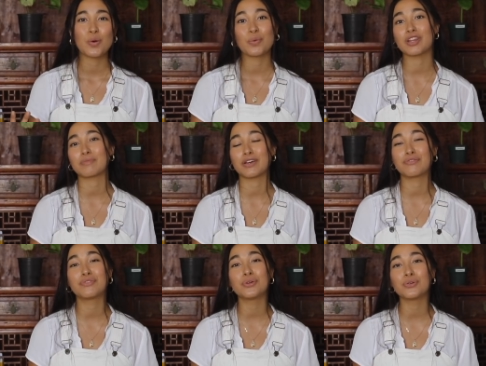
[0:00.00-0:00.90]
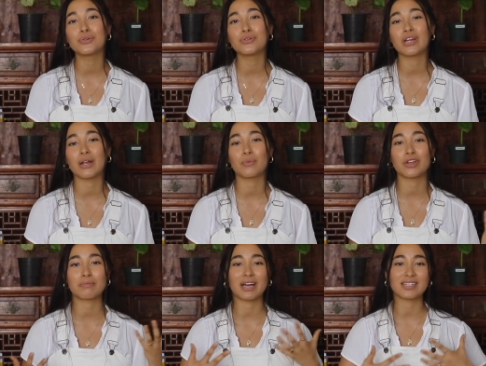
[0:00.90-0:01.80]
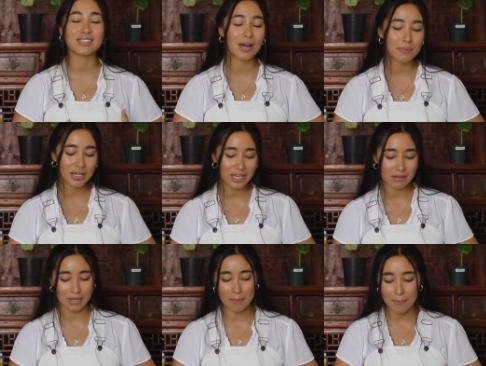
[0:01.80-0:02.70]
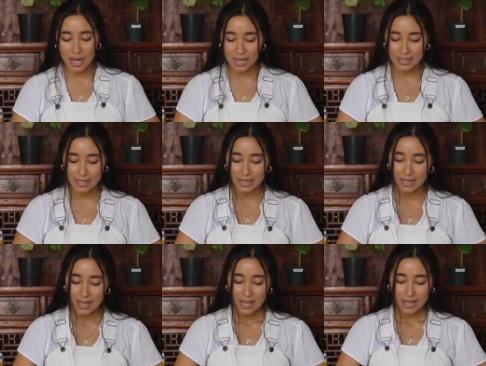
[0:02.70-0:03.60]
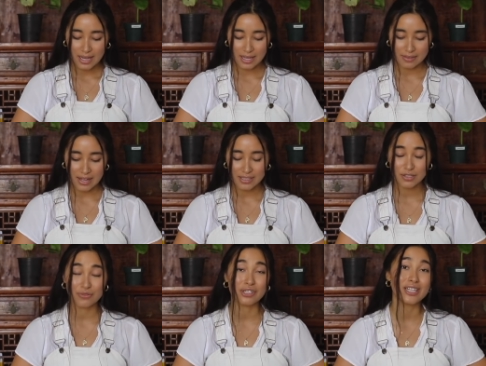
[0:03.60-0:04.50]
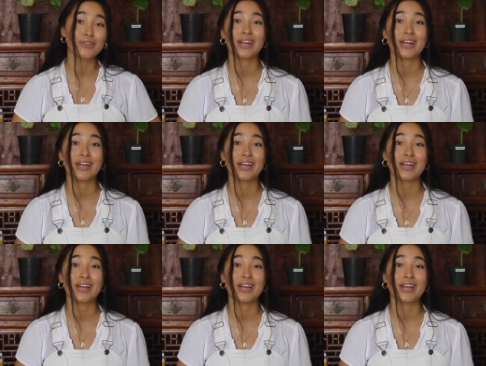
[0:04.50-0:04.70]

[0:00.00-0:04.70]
with my food and with my tummy and my body, and that's a really